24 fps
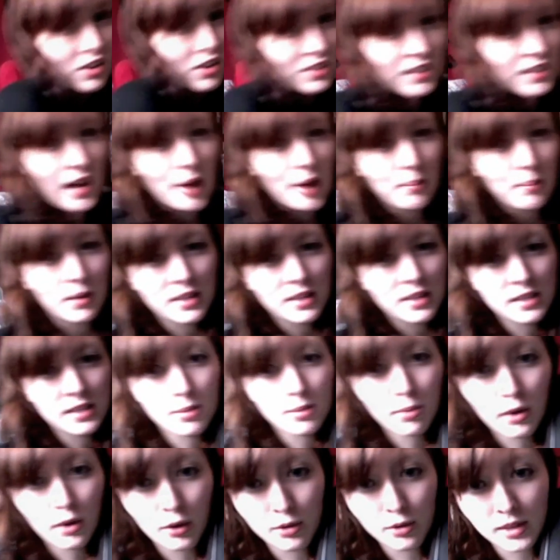time because the
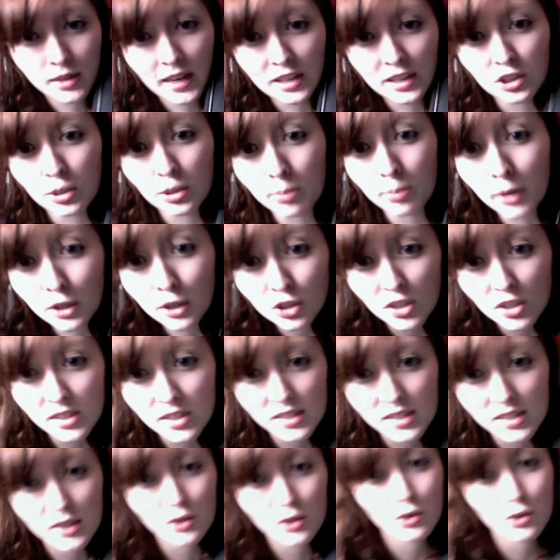book was actually
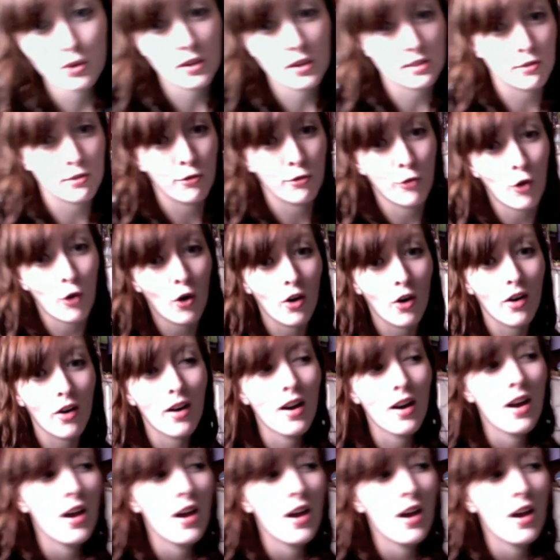purchased in 2004.